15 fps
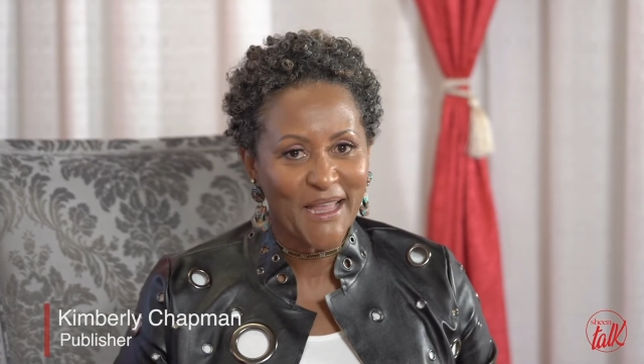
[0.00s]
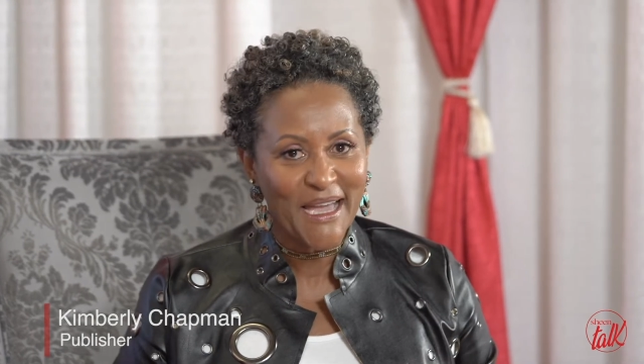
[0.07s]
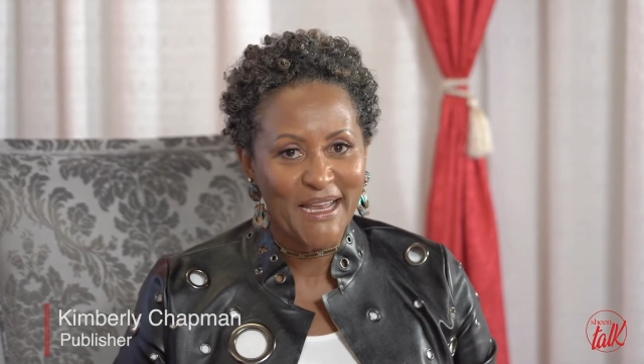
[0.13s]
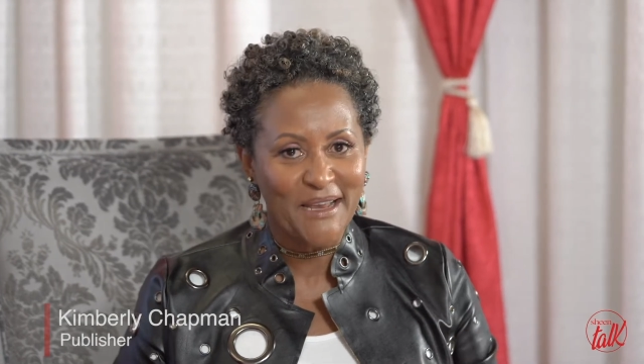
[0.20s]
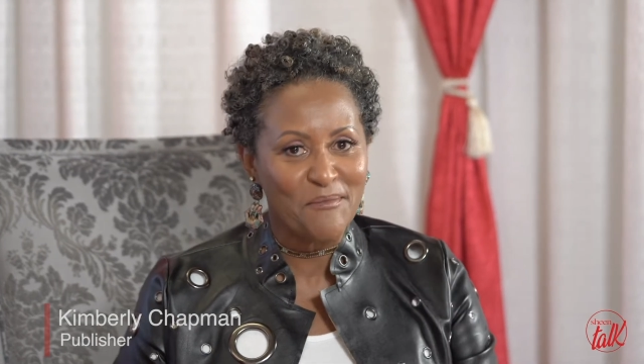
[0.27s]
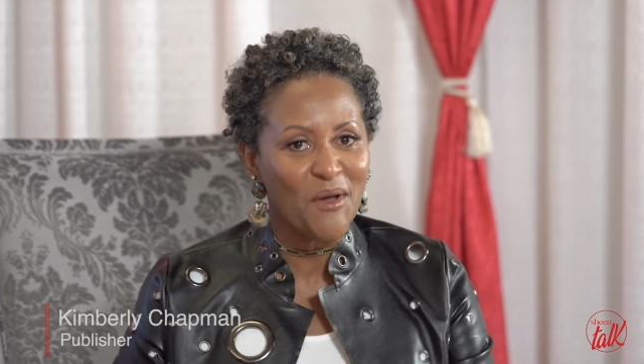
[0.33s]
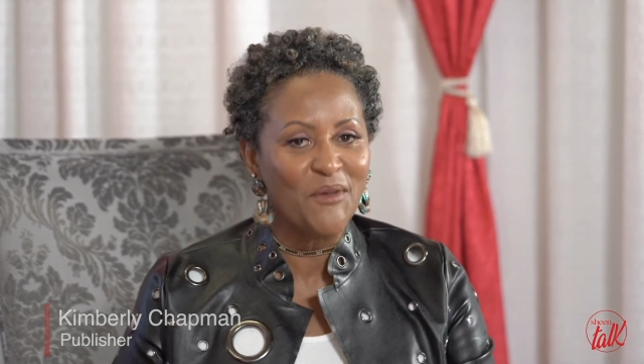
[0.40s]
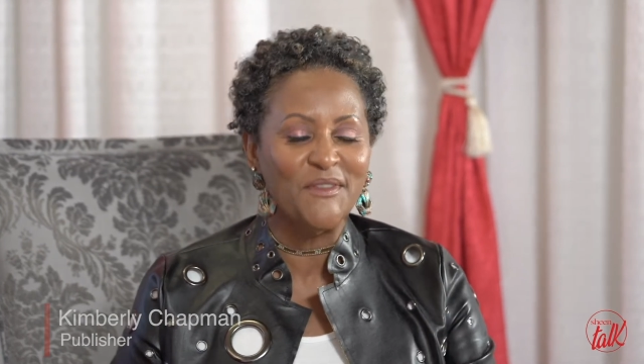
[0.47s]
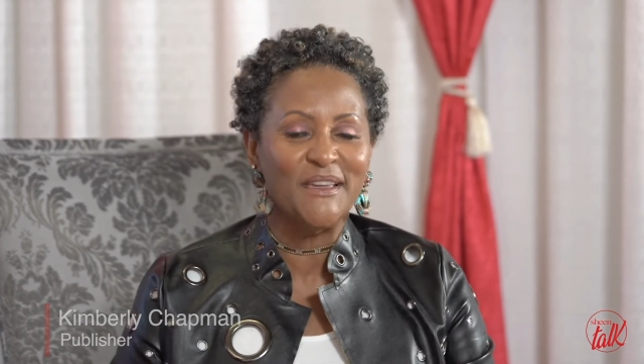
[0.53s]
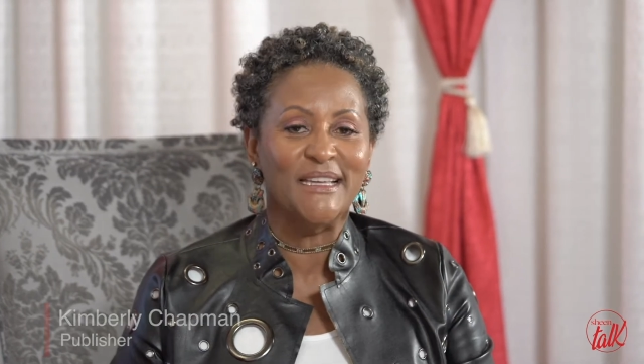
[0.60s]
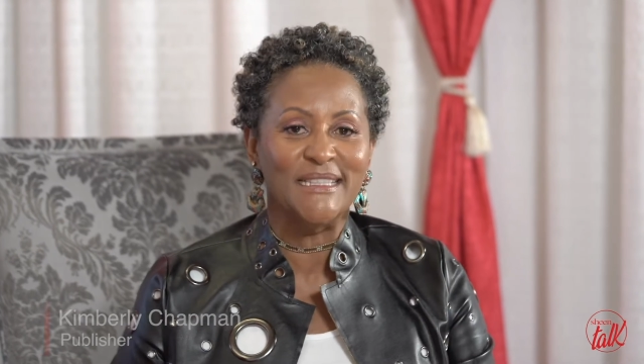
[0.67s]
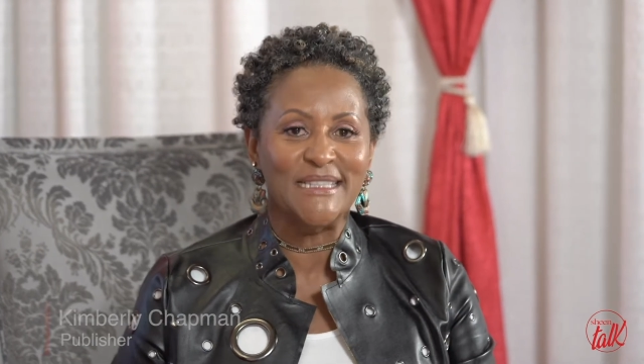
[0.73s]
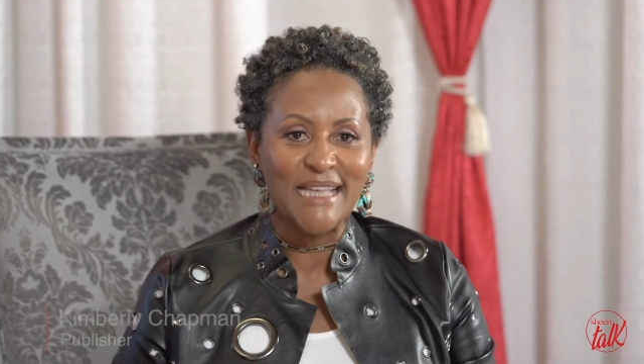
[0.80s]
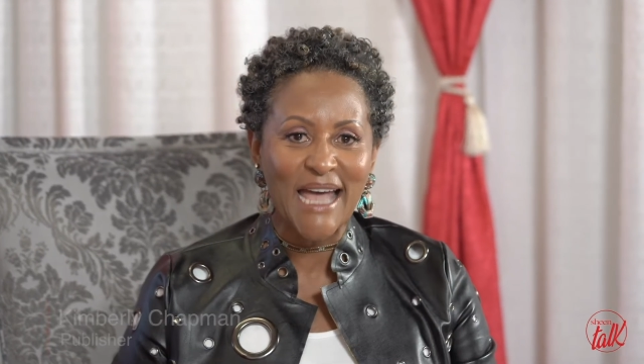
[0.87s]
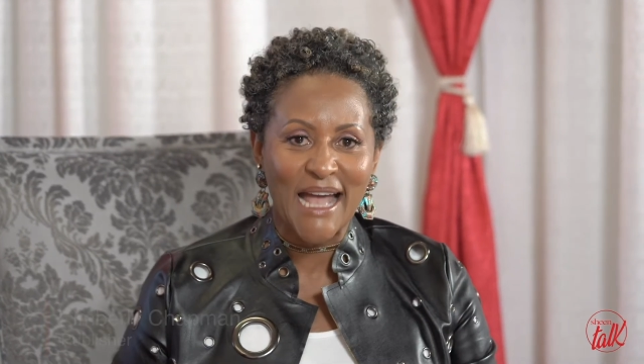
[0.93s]
lady, both
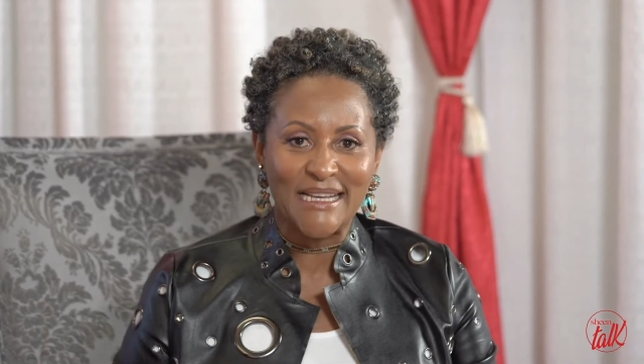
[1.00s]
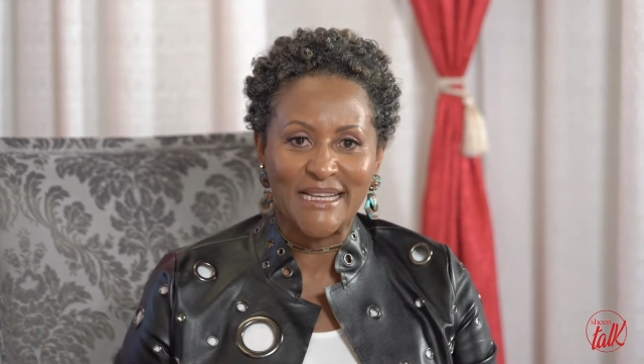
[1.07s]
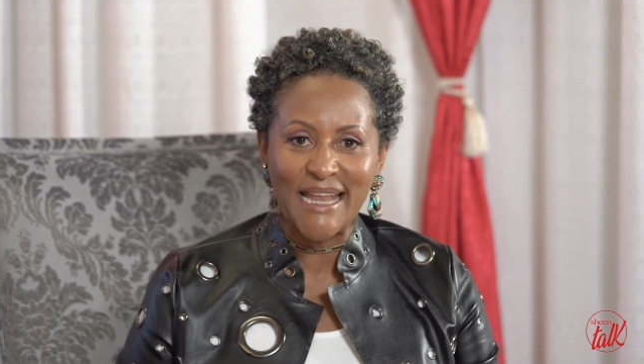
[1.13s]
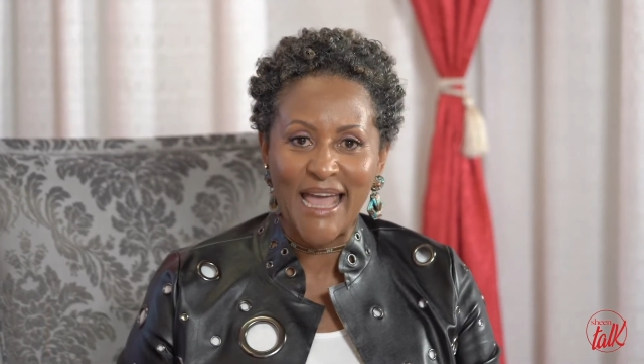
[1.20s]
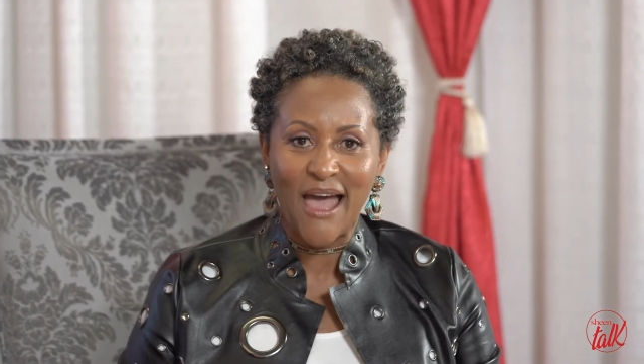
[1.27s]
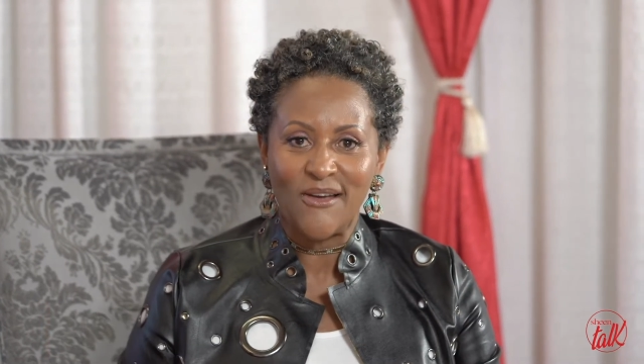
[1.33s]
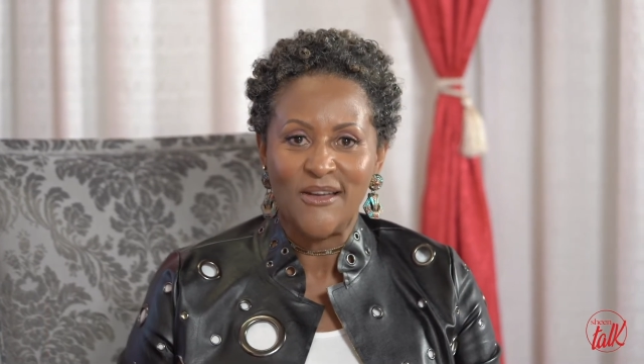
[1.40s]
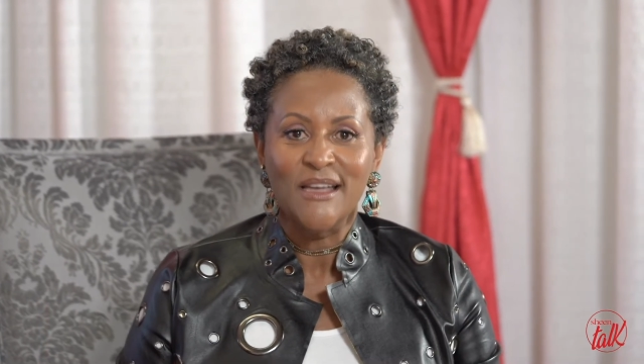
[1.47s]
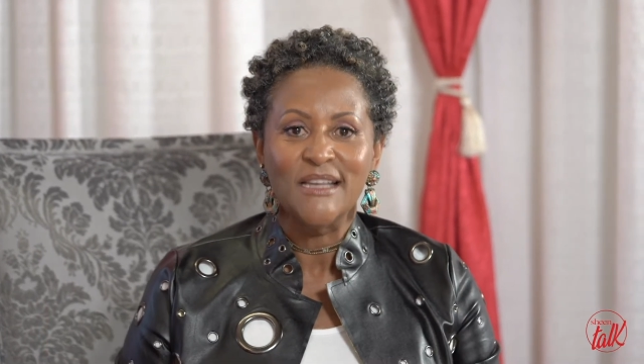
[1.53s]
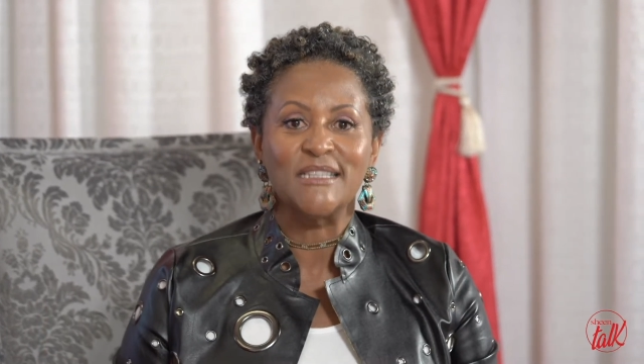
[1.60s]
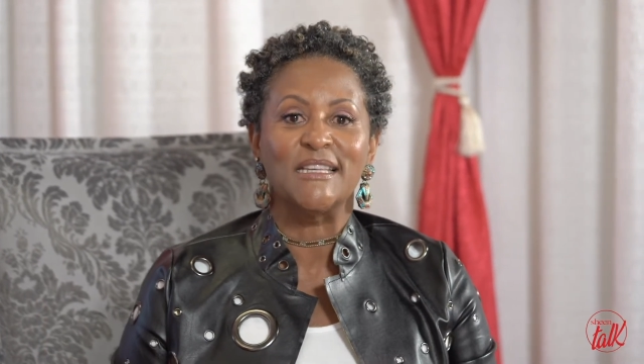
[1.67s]
inside and out,